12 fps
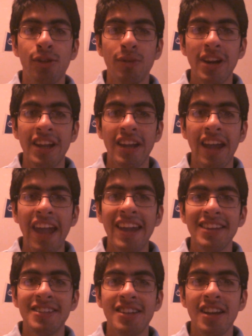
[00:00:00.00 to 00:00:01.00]

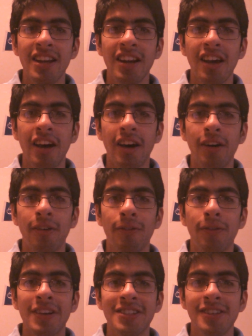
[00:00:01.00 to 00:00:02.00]
318 of uh,